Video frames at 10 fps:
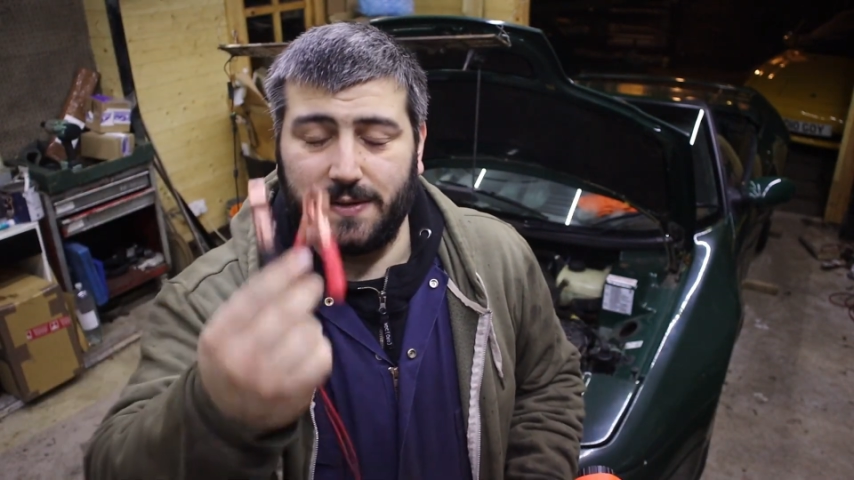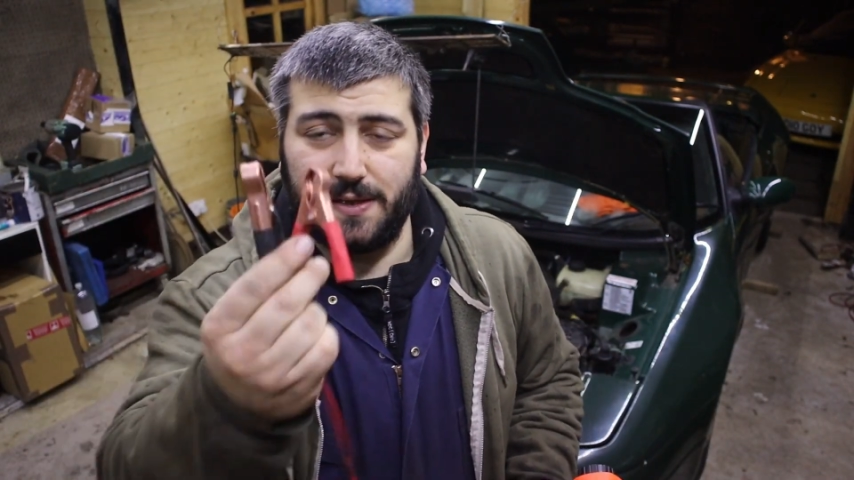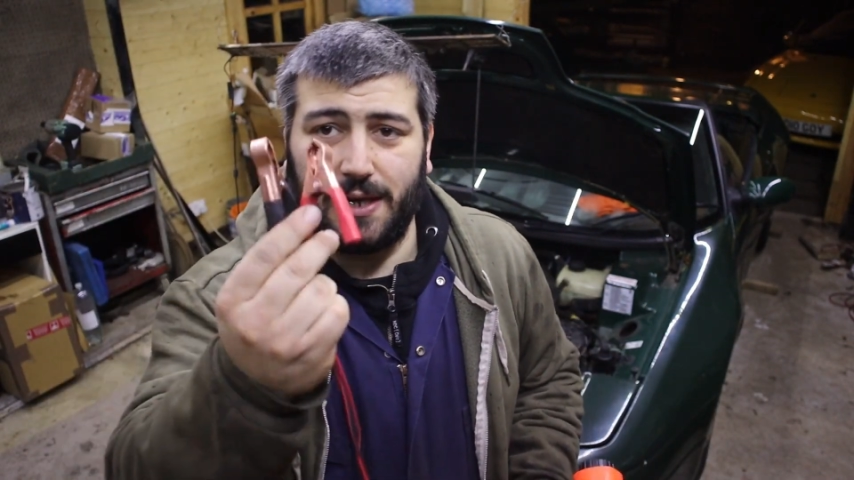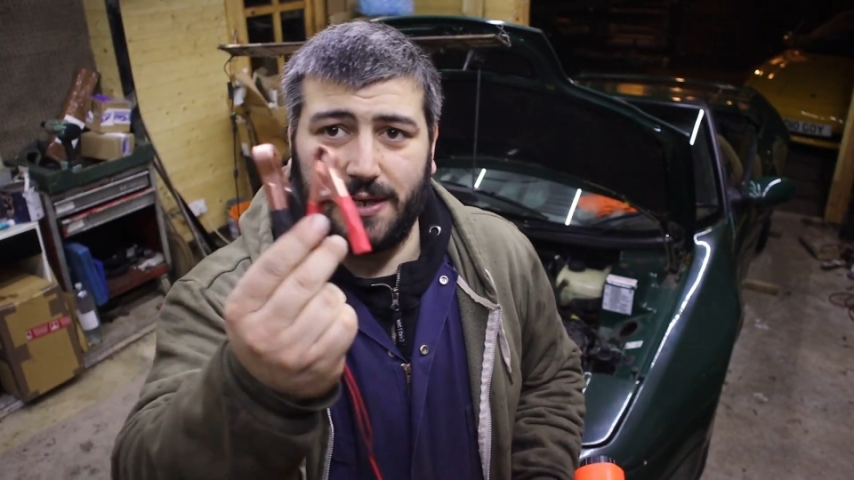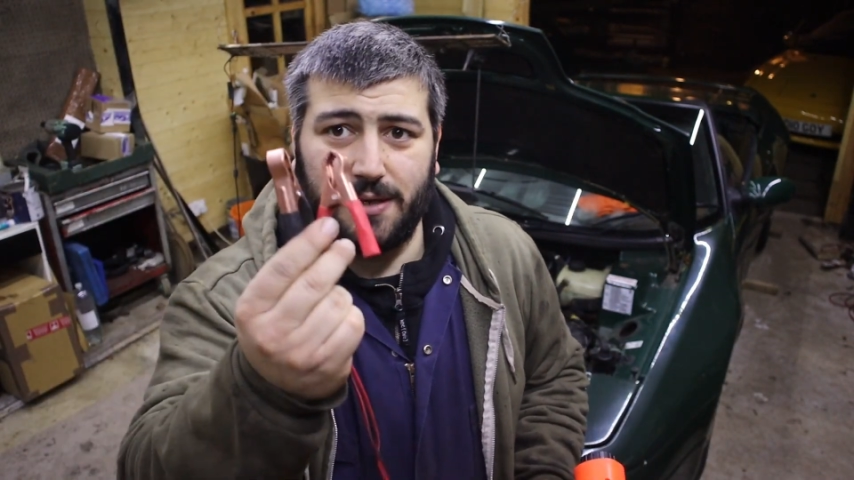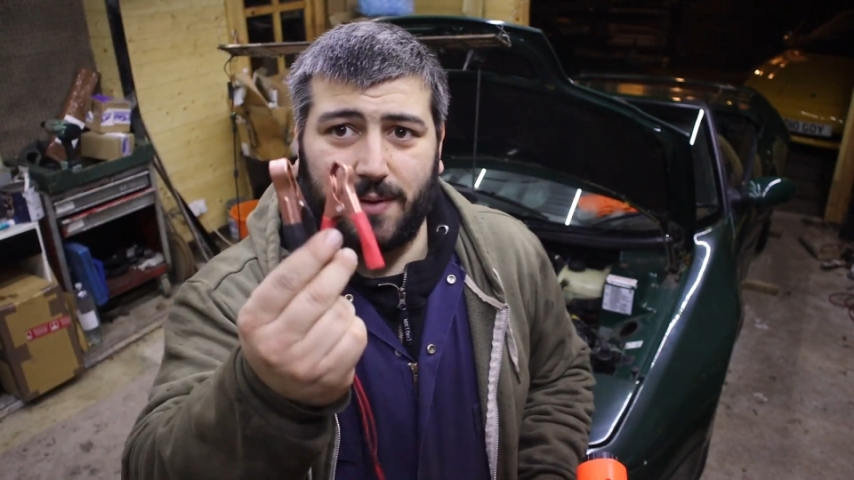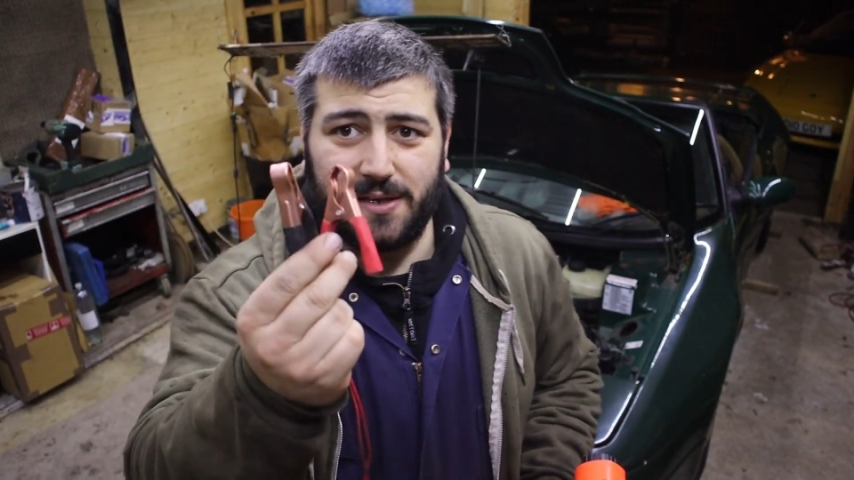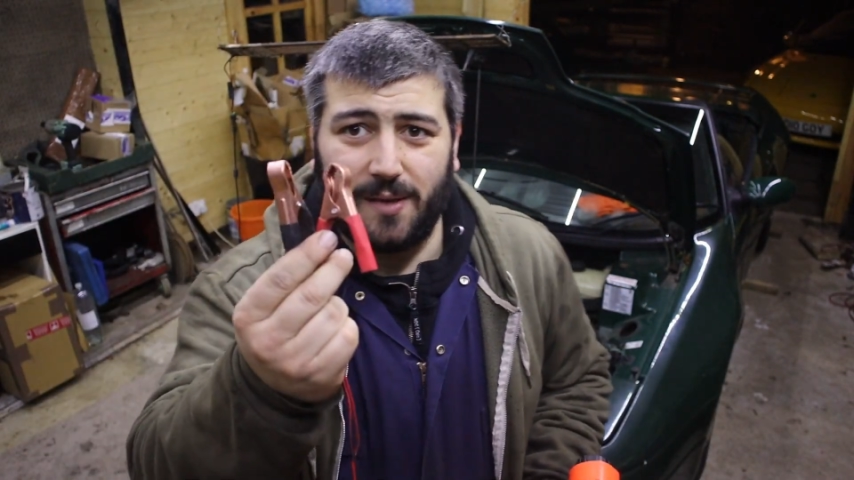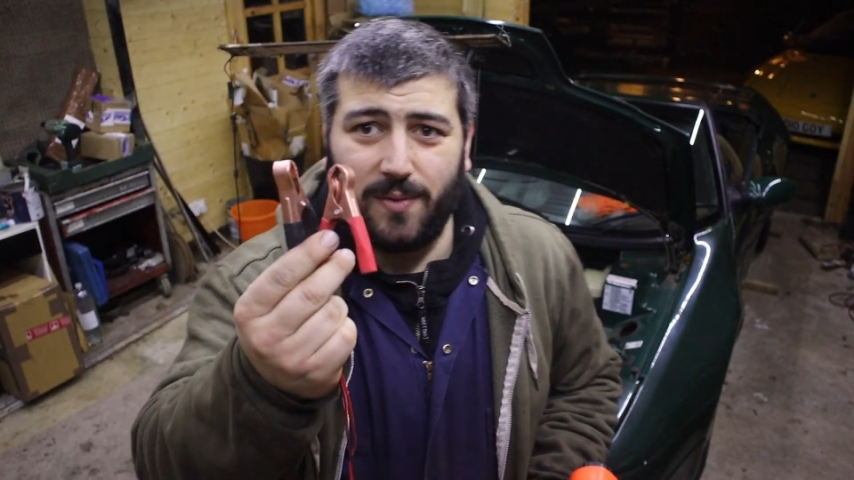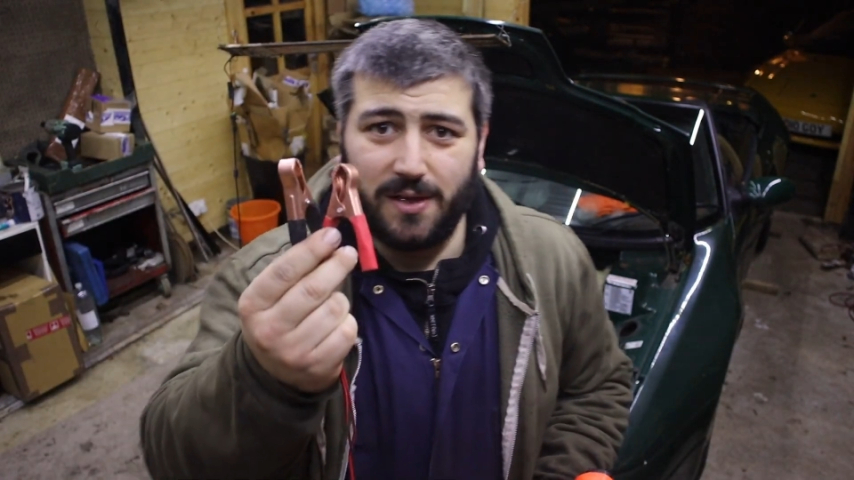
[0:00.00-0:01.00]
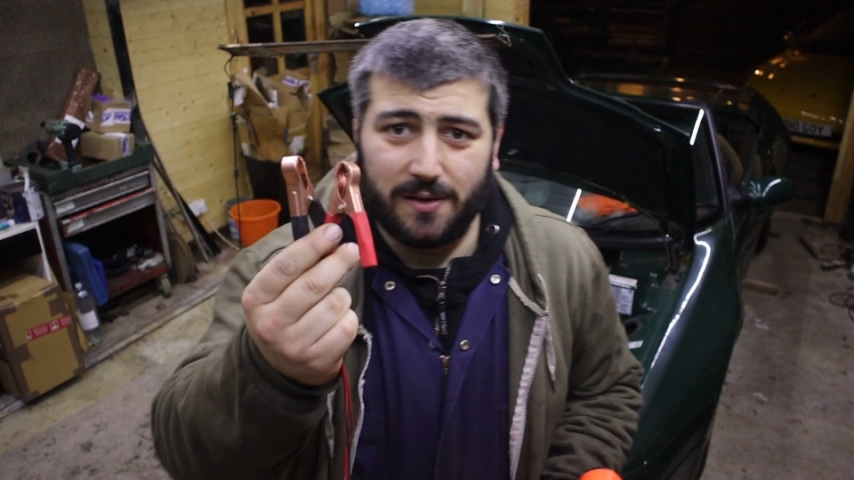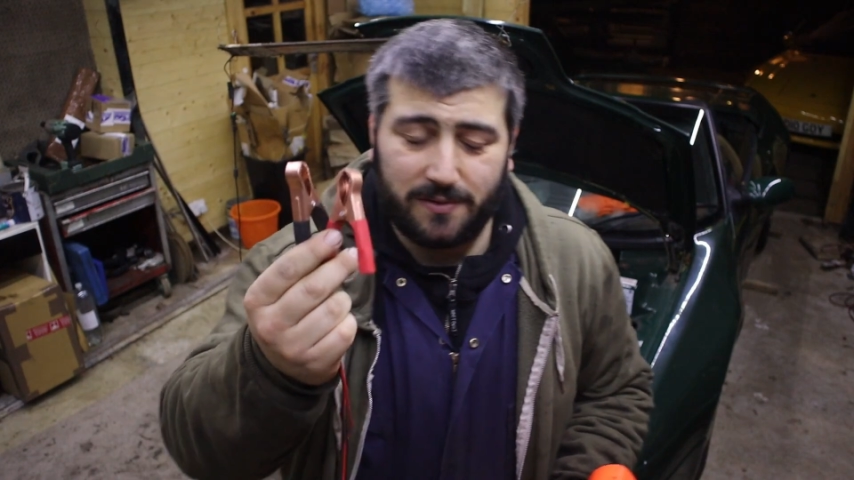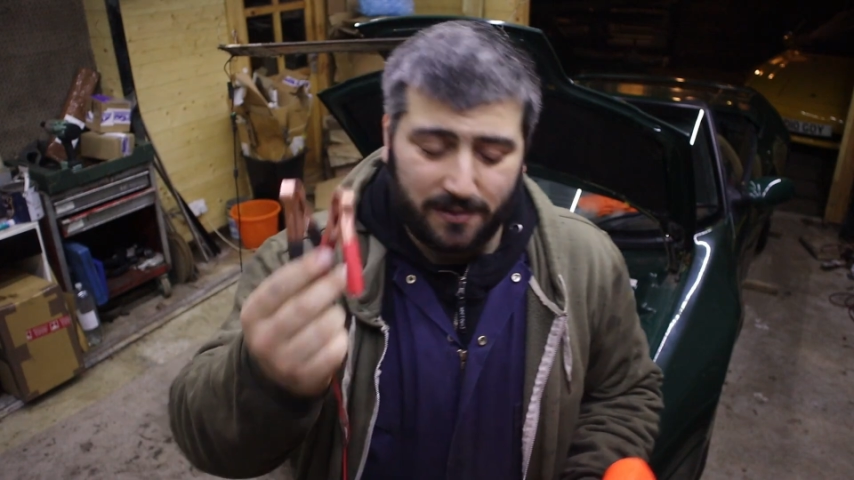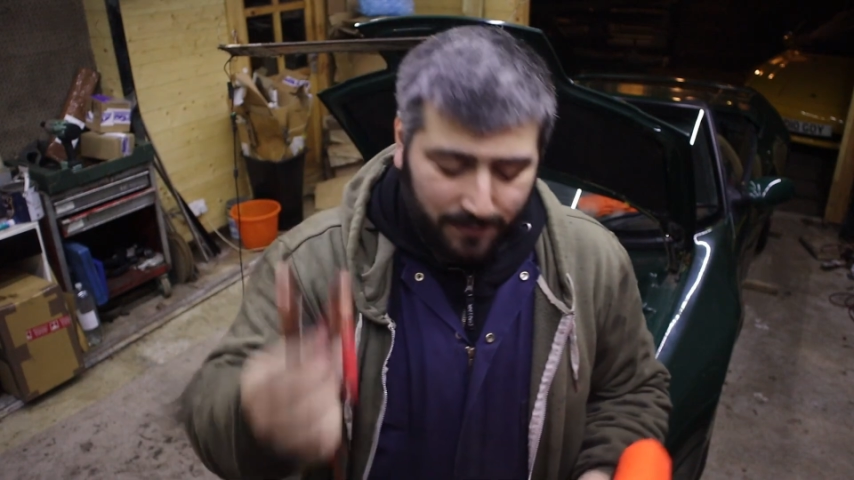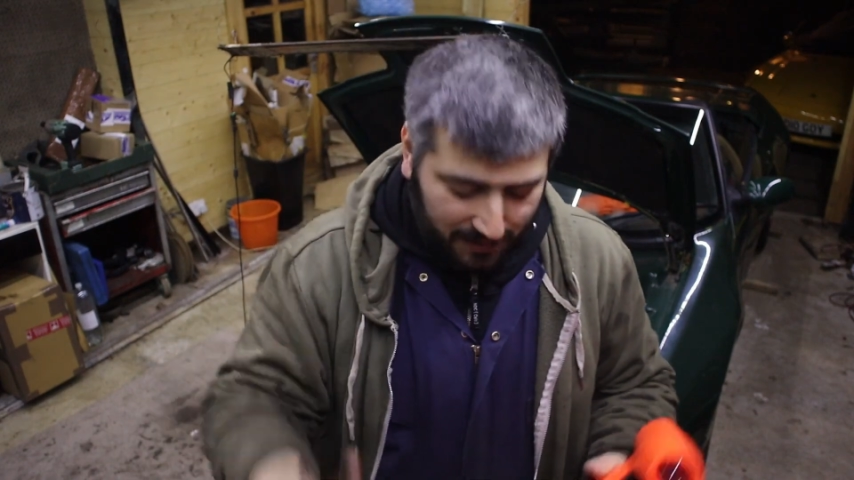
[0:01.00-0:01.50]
connected my timing gun to the